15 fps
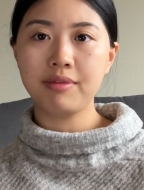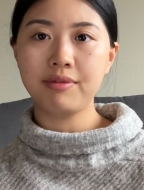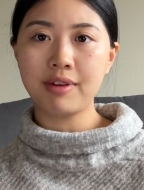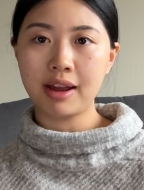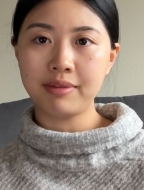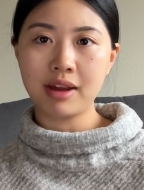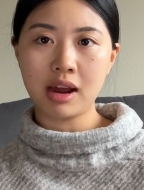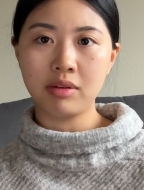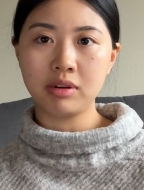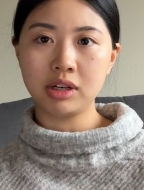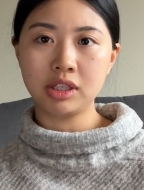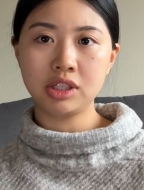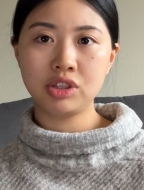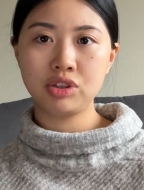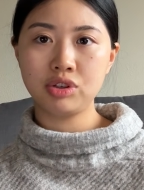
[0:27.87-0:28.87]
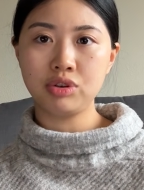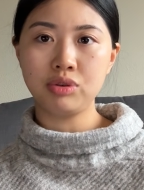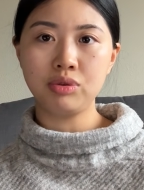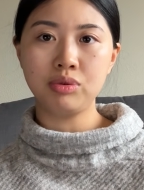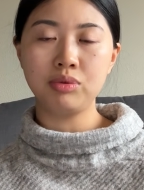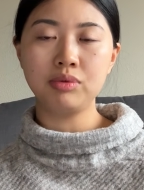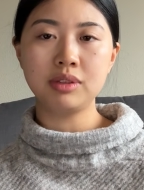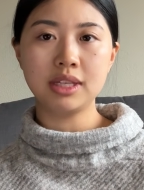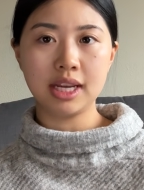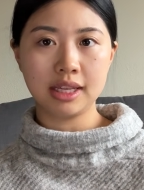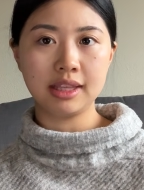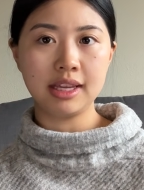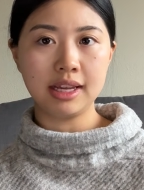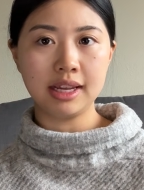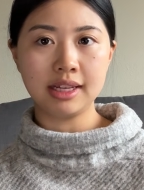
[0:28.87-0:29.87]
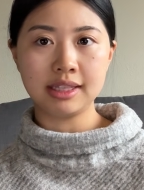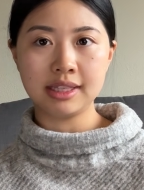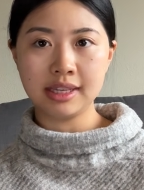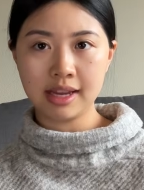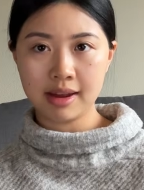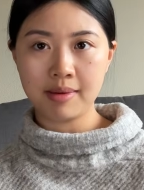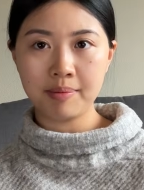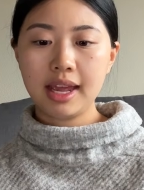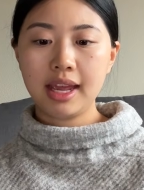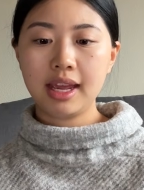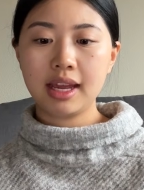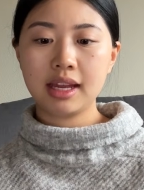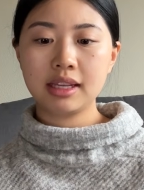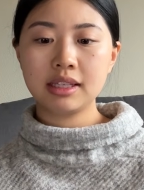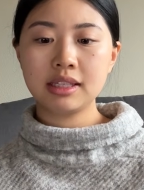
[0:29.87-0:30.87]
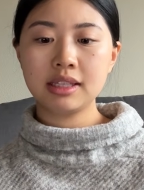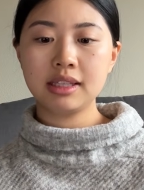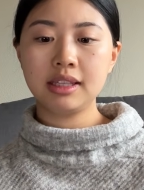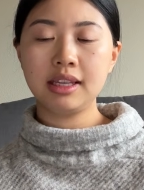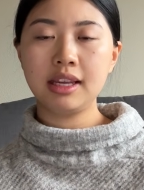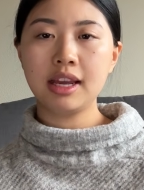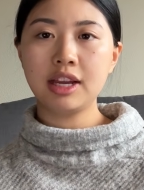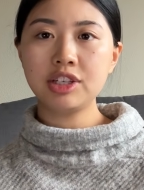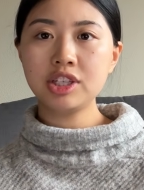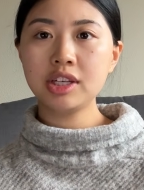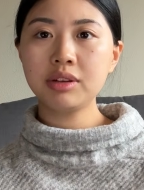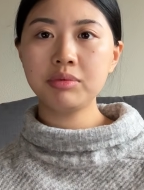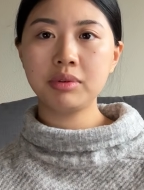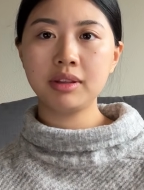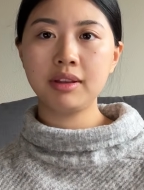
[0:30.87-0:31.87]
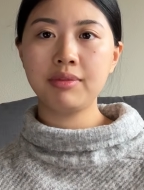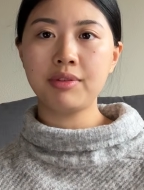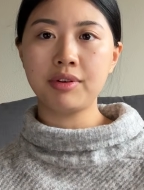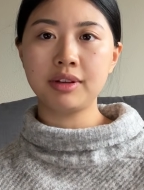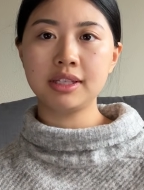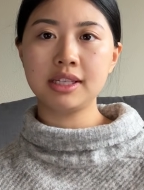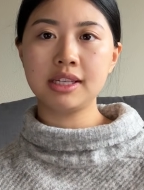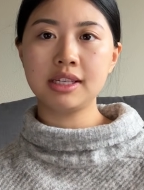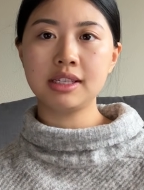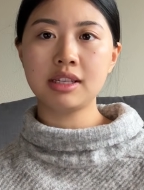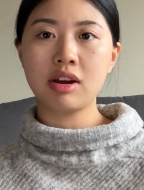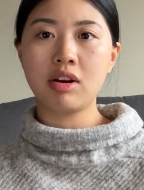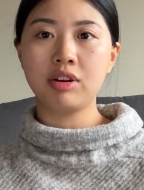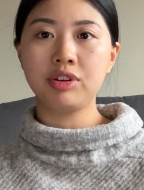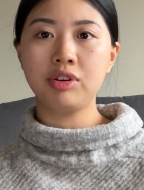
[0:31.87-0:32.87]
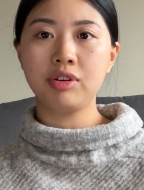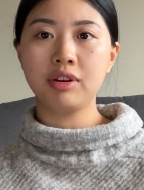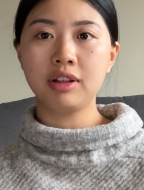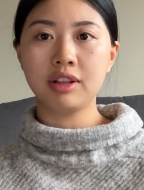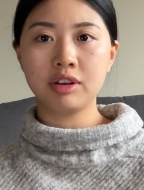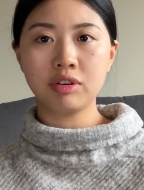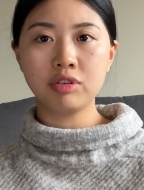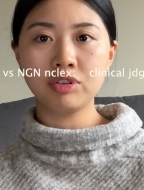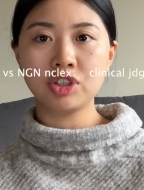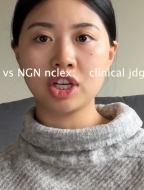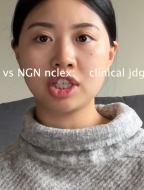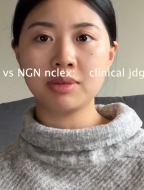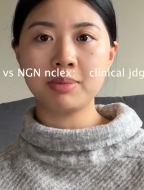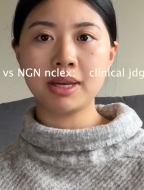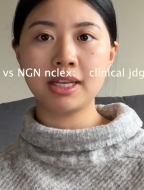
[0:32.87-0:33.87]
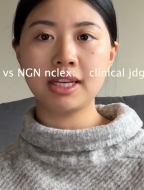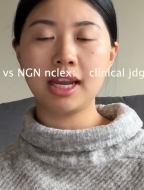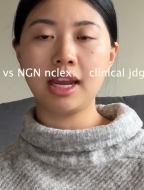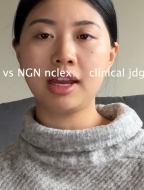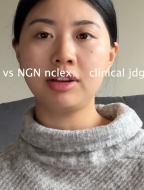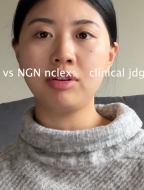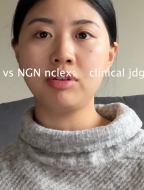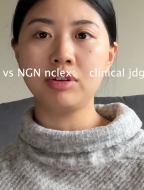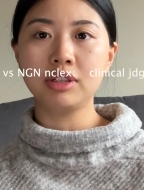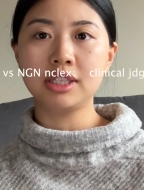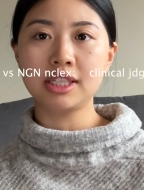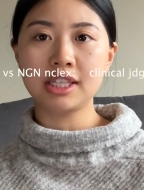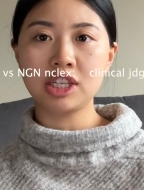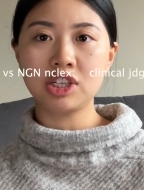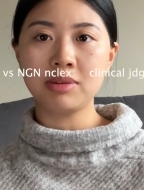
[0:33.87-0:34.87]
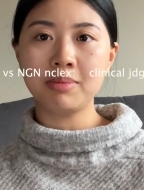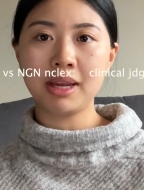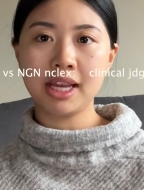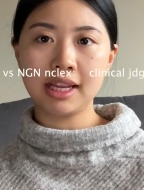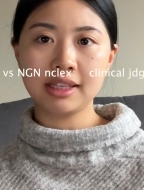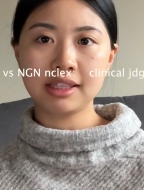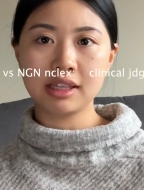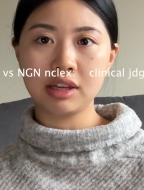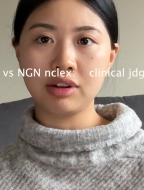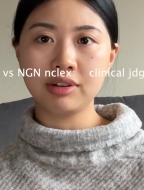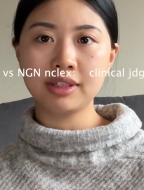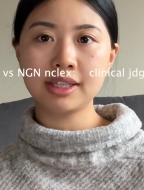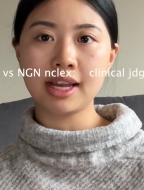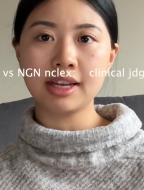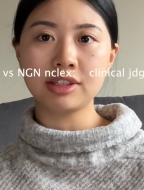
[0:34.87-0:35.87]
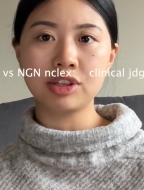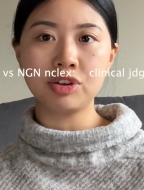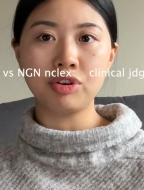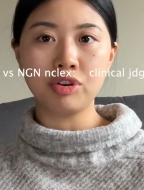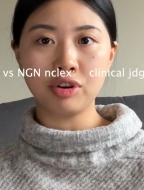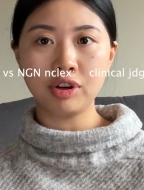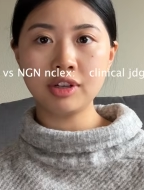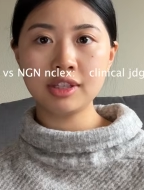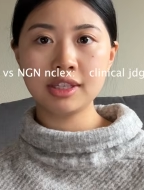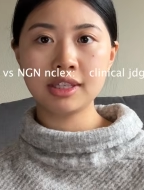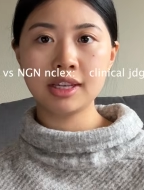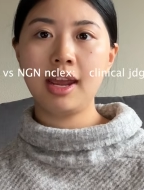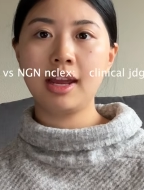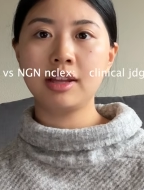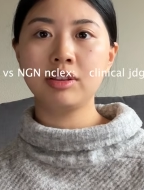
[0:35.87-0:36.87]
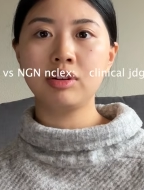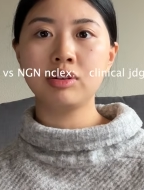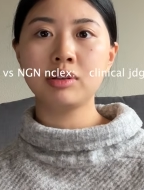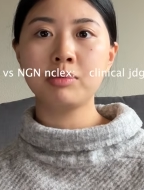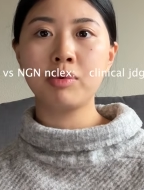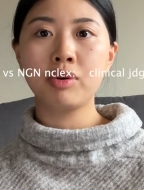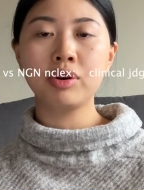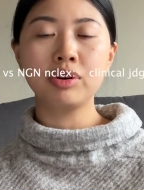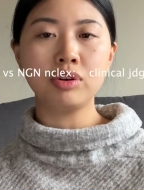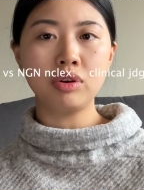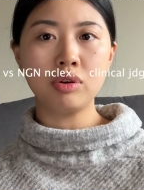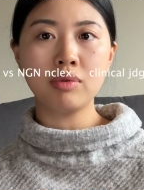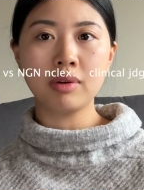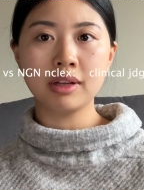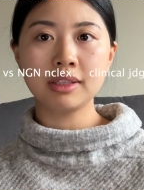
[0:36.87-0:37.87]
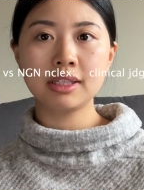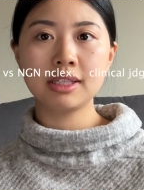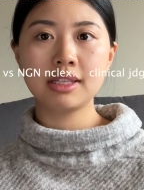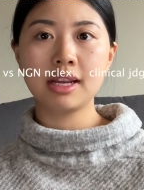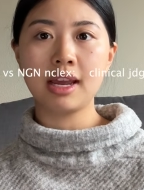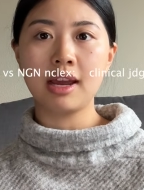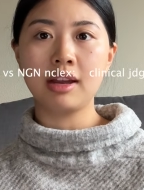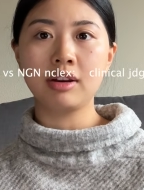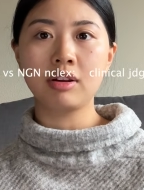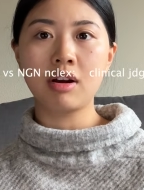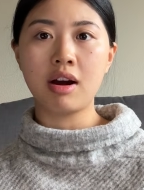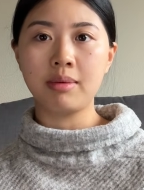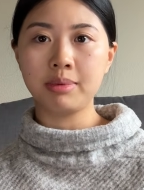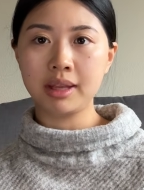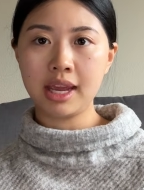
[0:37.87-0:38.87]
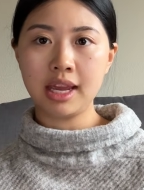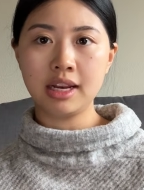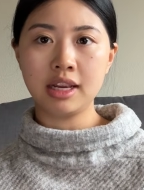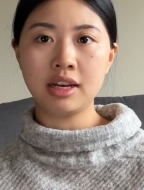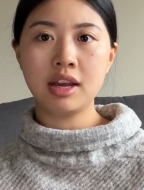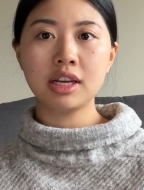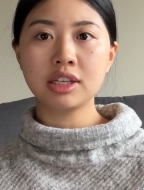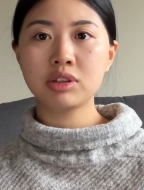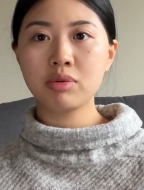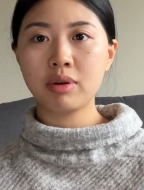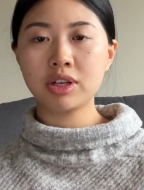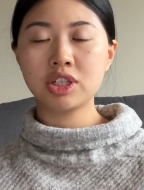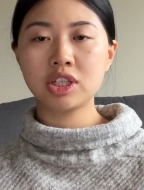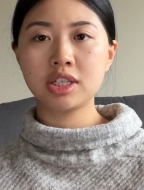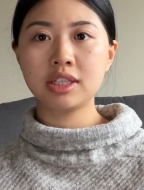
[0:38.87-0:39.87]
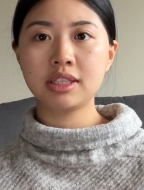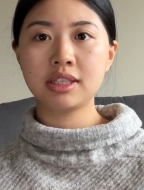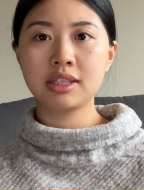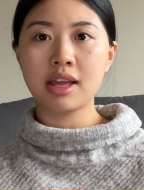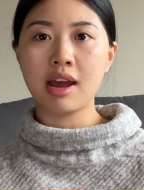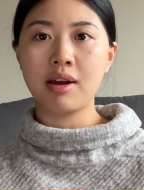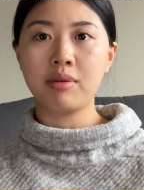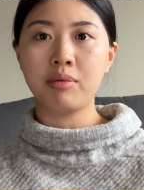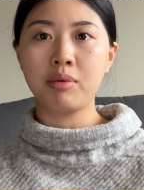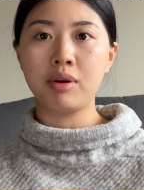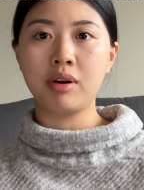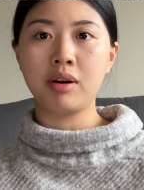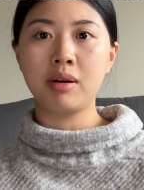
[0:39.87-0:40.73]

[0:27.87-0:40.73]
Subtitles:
5 hours to take the exam. And the NGN really focuses on your clinical judgment and your decision-making skills as a nurse. And there's more nuanced and complicated test questions that were